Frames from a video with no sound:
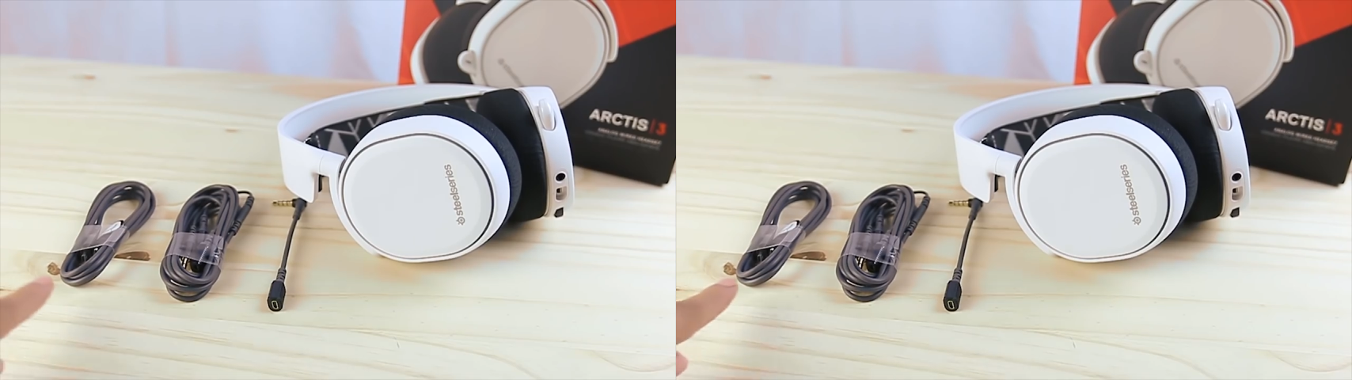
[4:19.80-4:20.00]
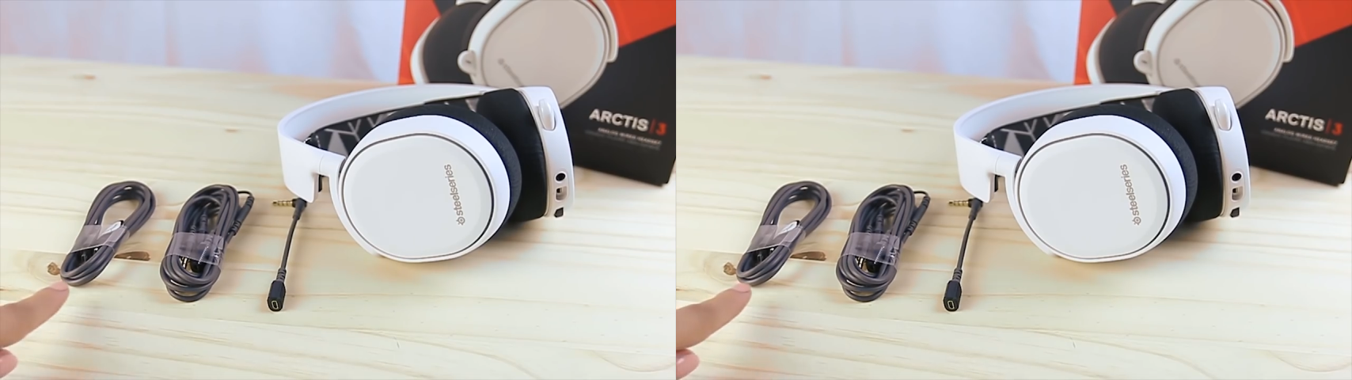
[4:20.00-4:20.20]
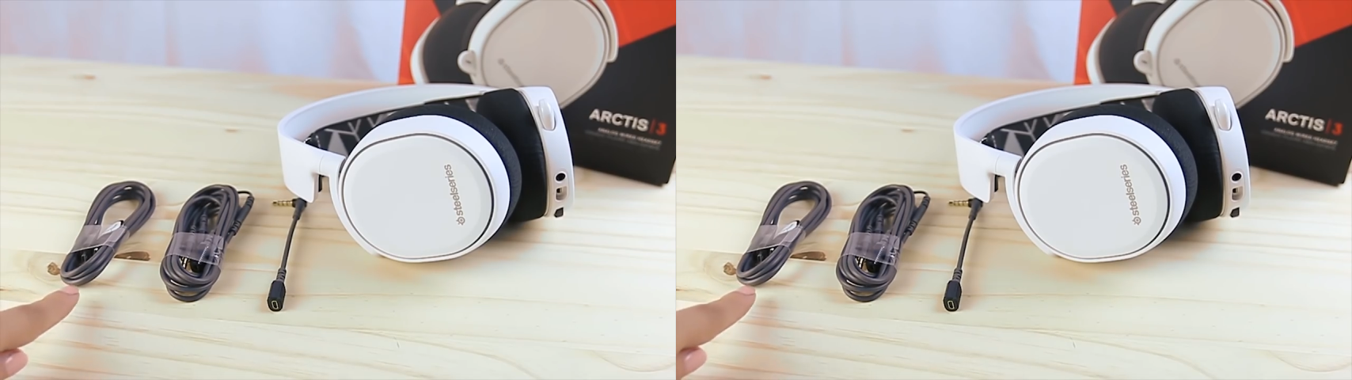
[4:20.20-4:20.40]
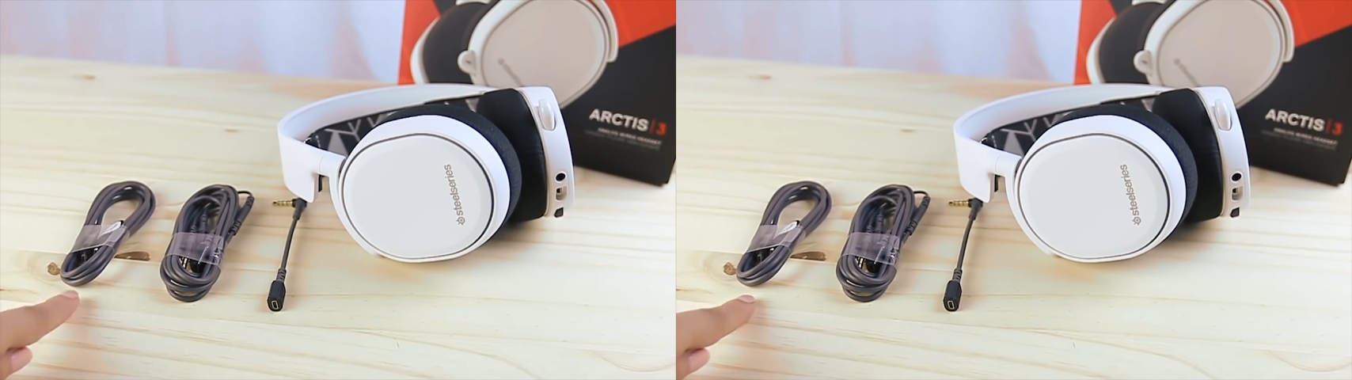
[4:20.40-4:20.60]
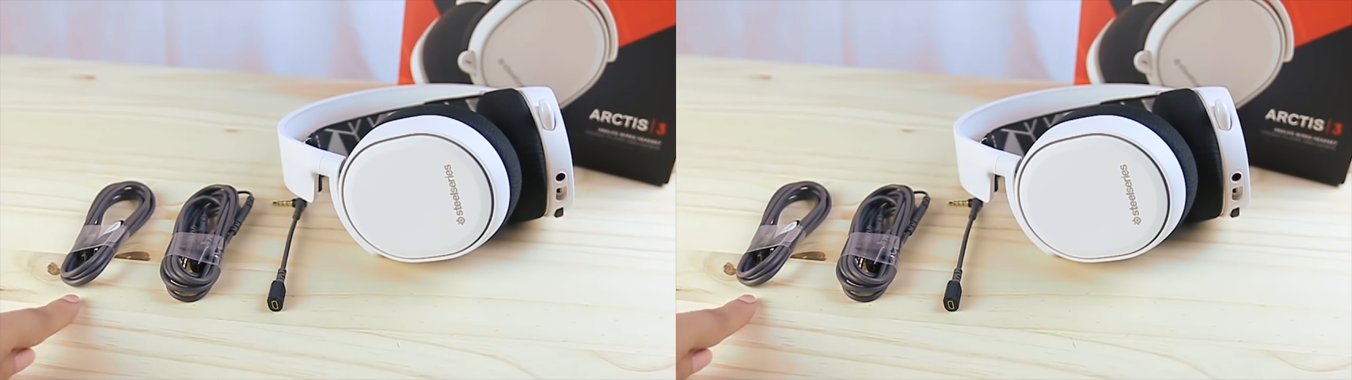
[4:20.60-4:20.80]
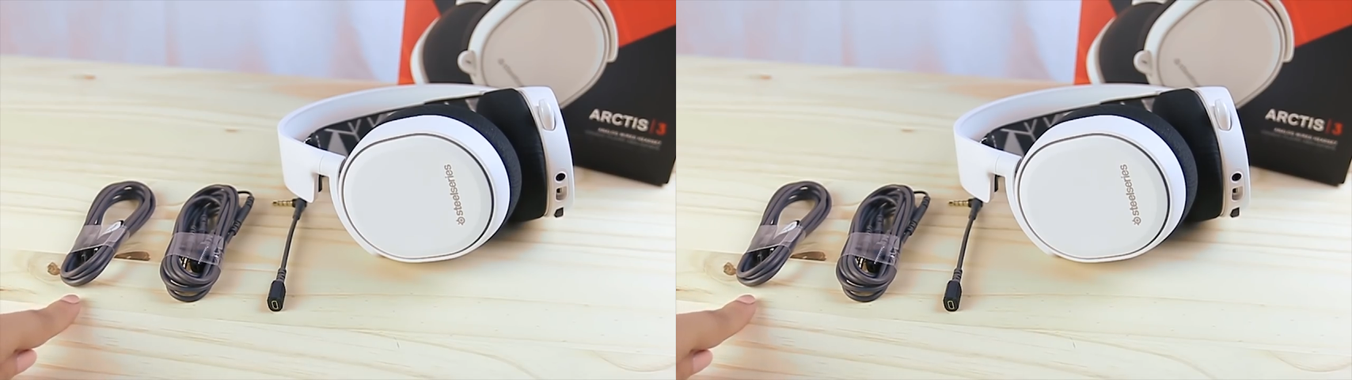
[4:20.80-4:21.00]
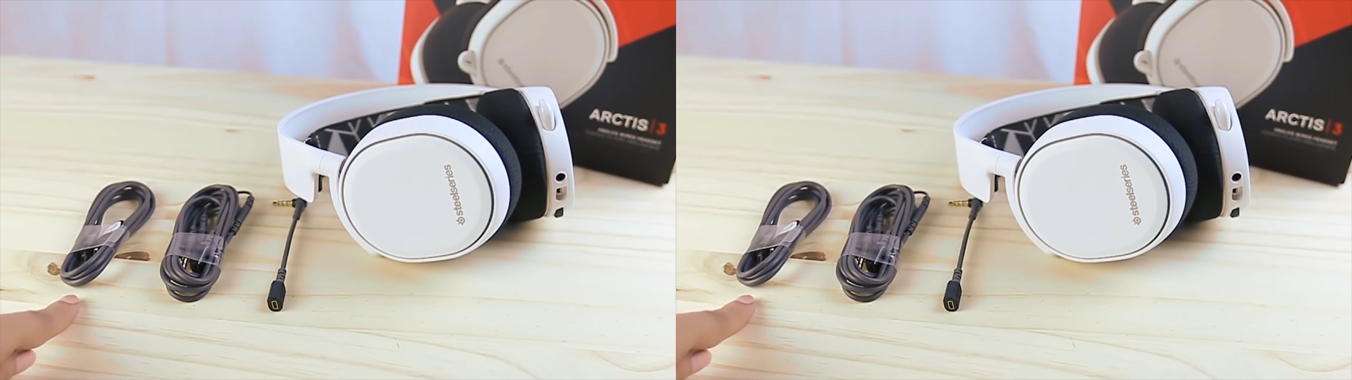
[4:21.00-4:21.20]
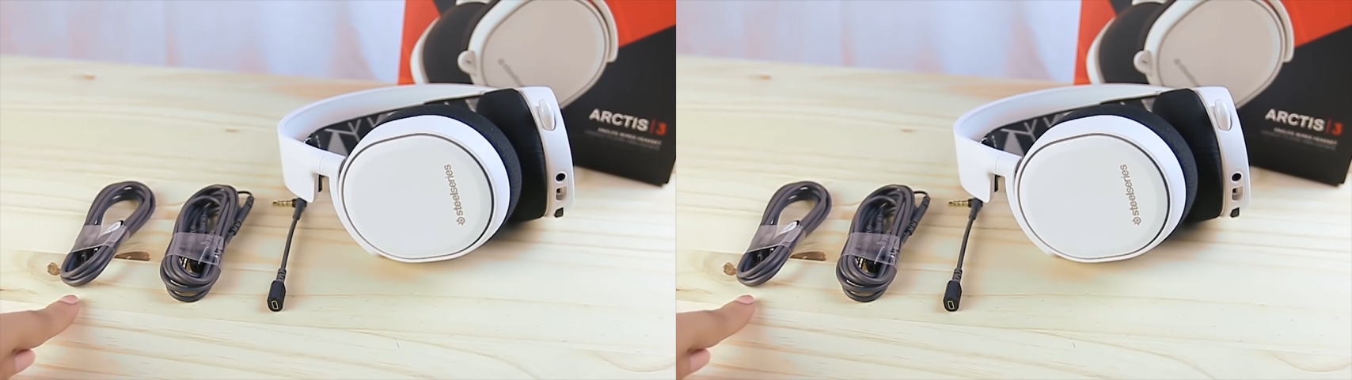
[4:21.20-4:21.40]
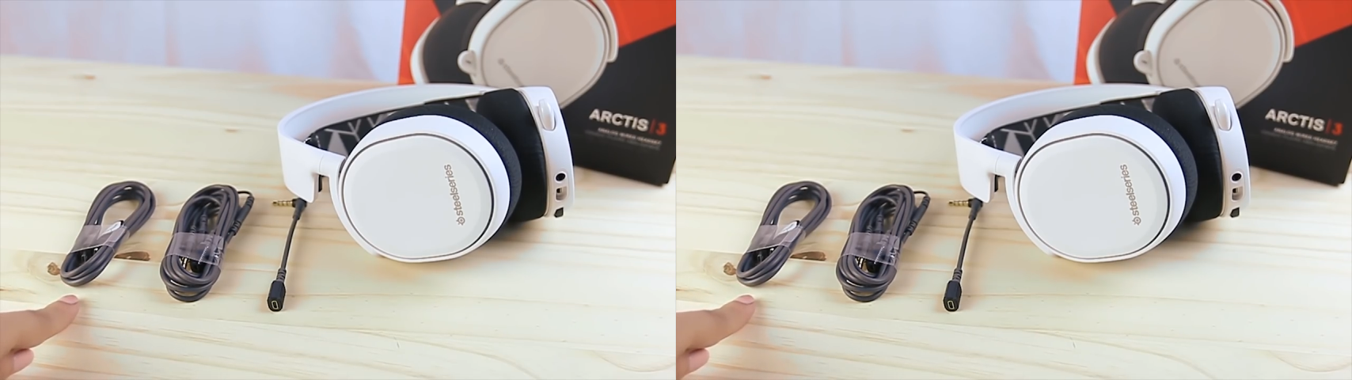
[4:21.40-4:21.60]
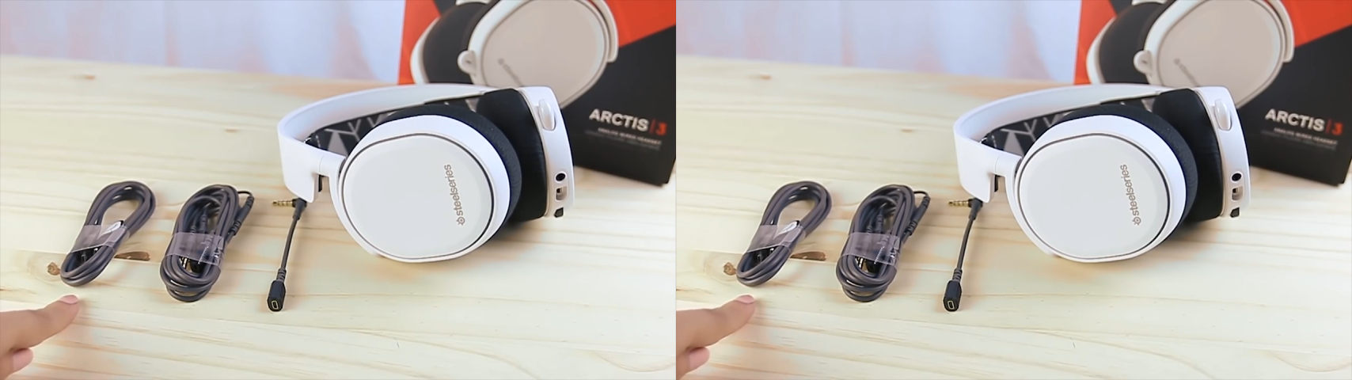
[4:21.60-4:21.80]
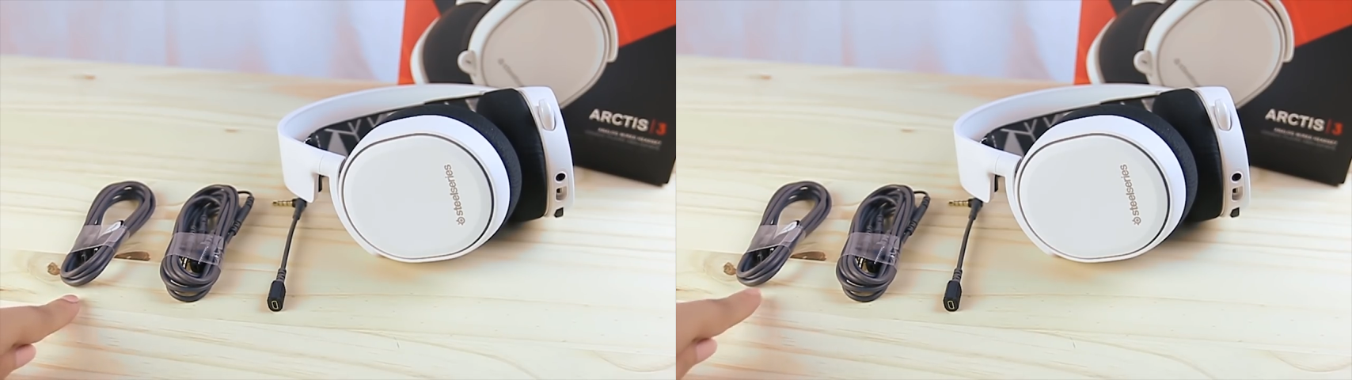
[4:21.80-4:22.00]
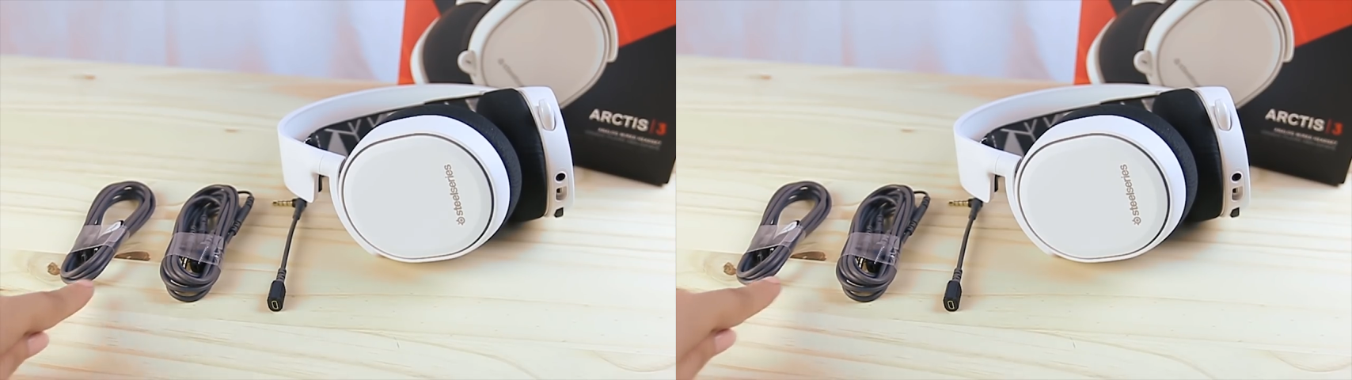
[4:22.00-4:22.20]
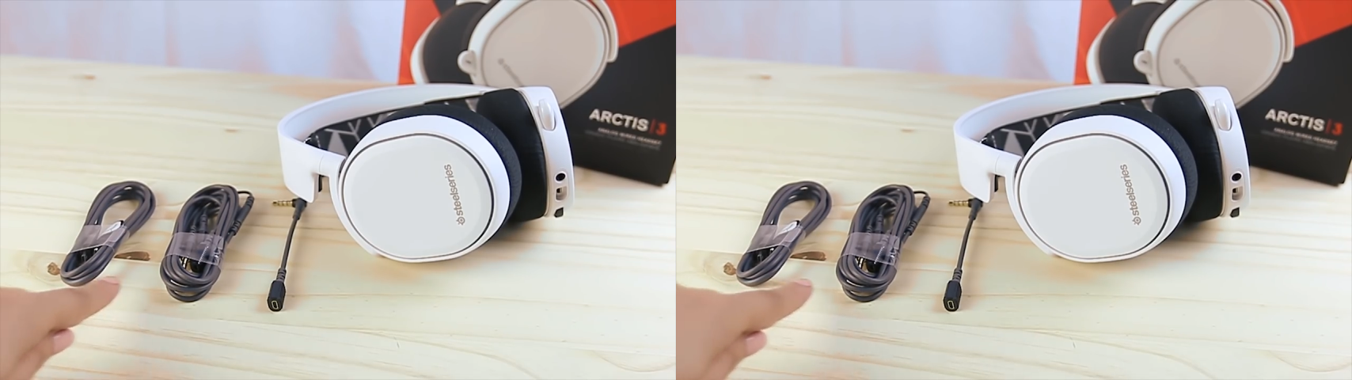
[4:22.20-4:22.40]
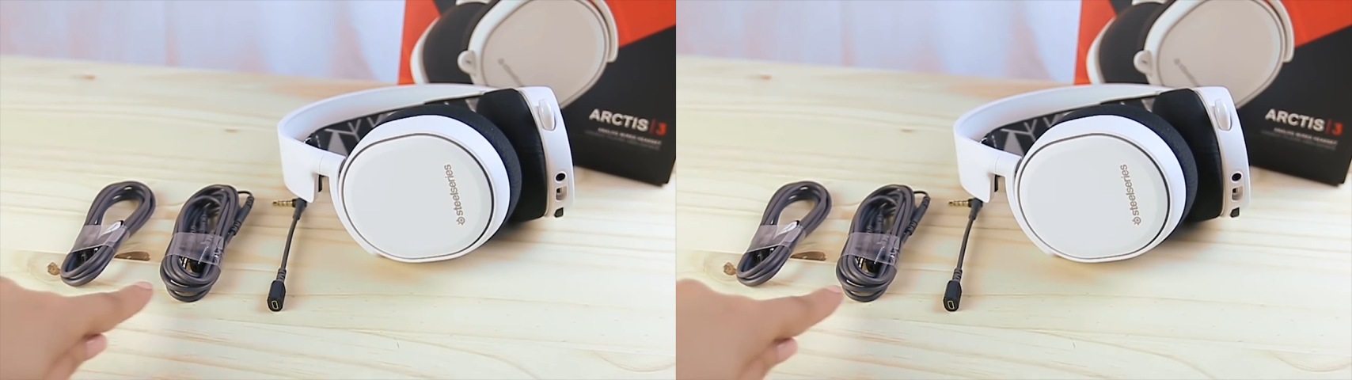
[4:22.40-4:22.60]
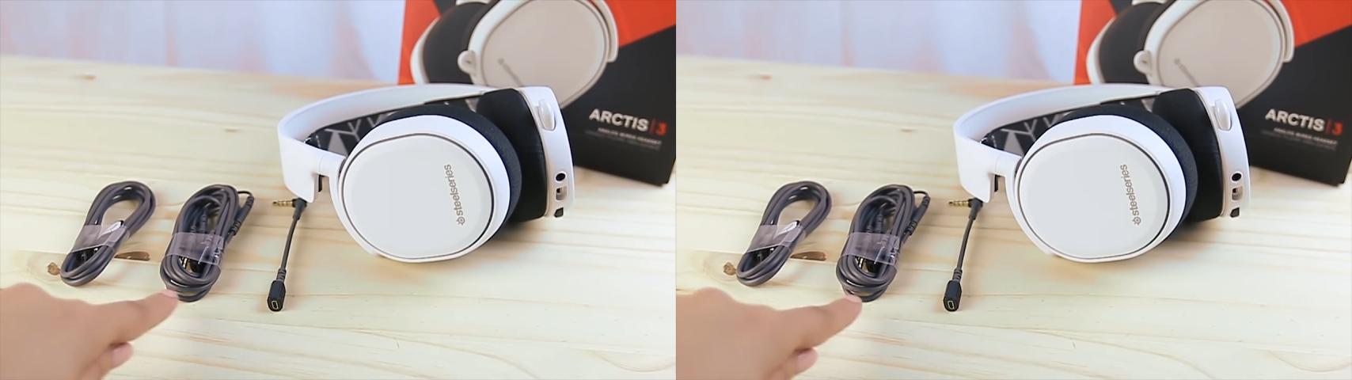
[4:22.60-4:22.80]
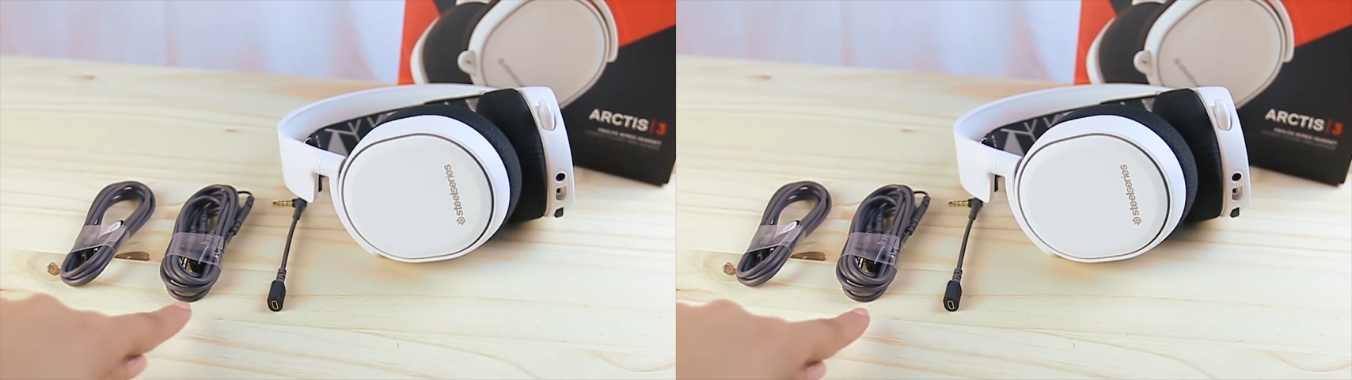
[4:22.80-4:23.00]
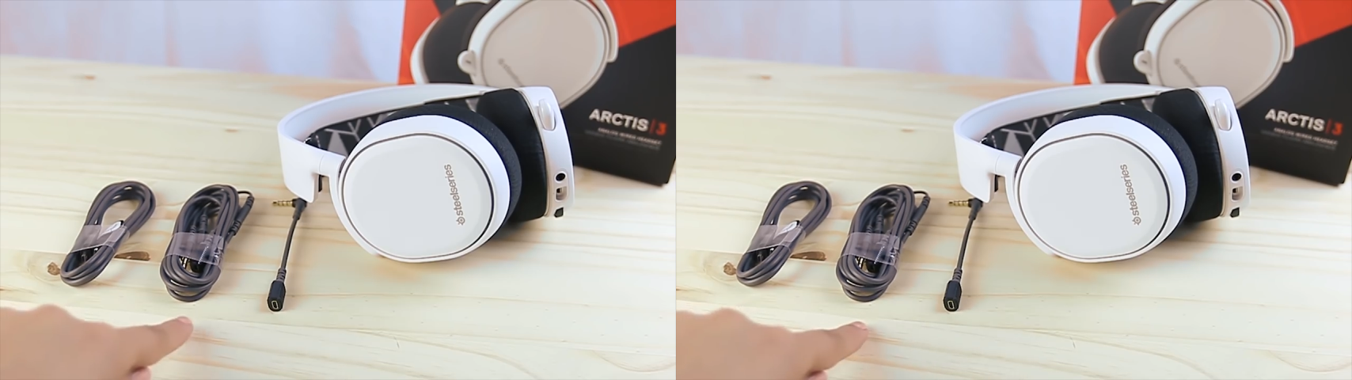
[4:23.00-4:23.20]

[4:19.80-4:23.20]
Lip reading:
(no speaker visible)